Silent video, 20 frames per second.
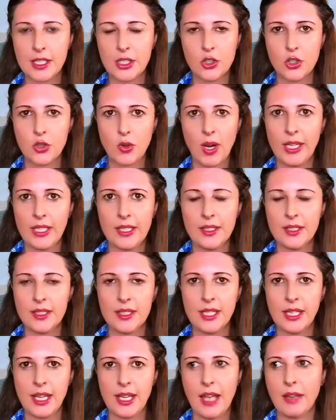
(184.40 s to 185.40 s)
and trying
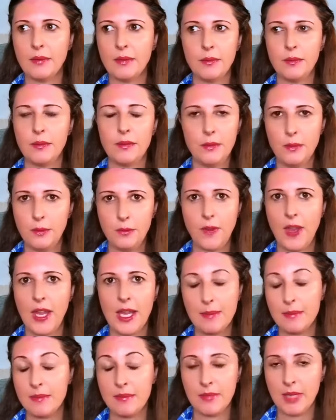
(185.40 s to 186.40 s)
to get
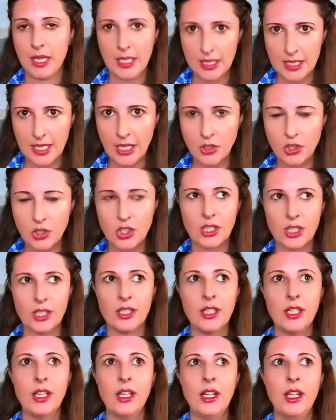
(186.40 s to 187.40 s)
fame and attention.
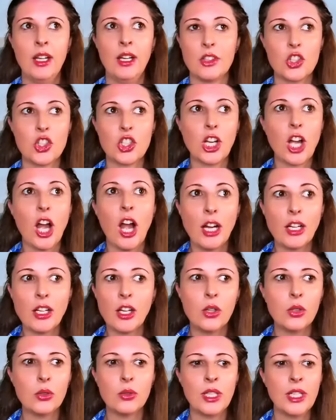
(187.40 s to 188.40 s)

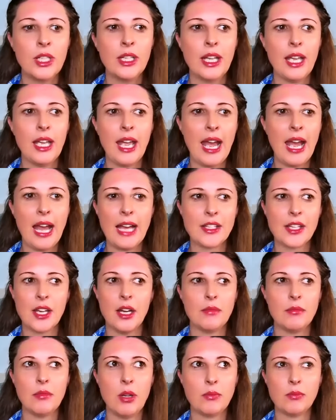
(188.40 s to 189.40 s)
Chicago has
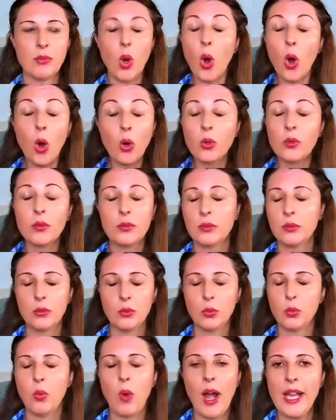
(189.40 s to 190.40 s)
a whole
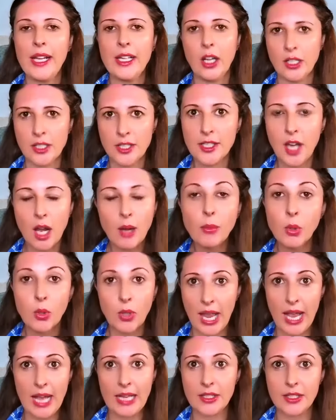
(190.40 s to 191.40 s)
wide ensemble
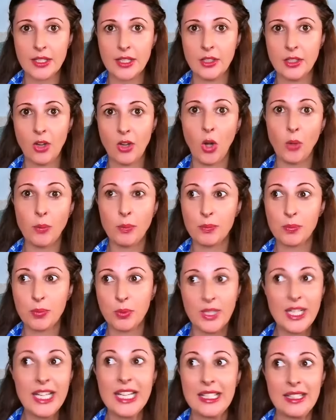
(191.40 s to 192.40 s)
cast that are all
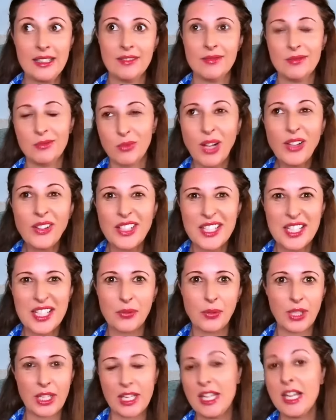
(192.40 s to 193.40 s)
pretty
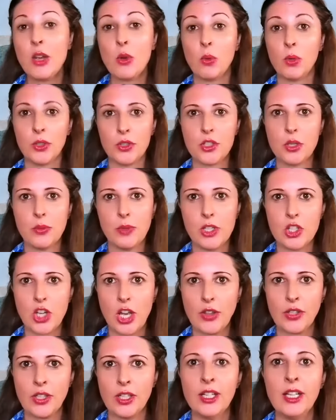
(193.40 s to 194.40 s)
relatively equal to each
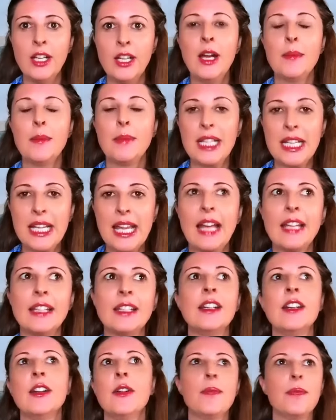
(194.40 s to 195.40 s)
other. But again,
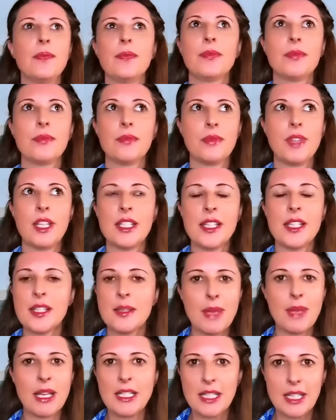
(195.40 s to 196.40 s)
this isn't
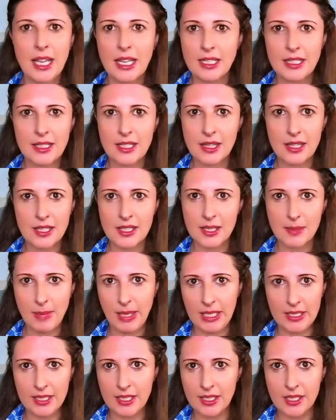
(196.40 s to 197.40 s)
meant to get into the
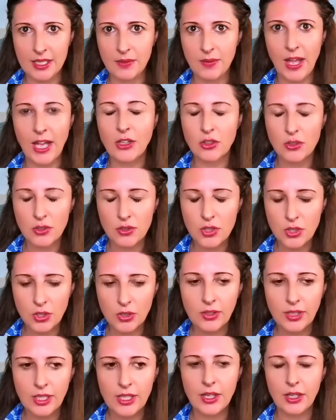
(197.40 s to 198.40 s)
semantics of that.
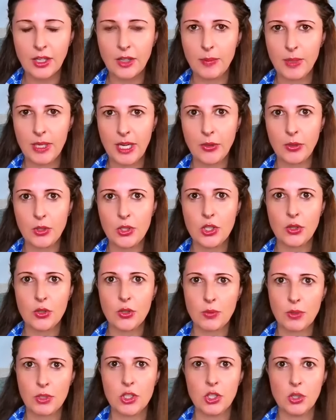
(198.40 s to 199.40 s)
Certainly there have been other shows
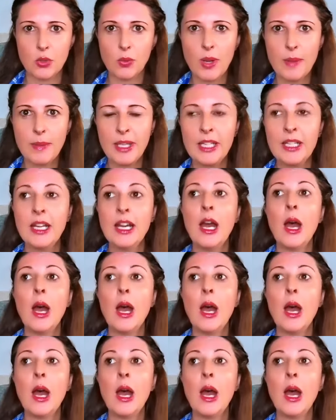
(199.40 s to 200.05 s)
with two women,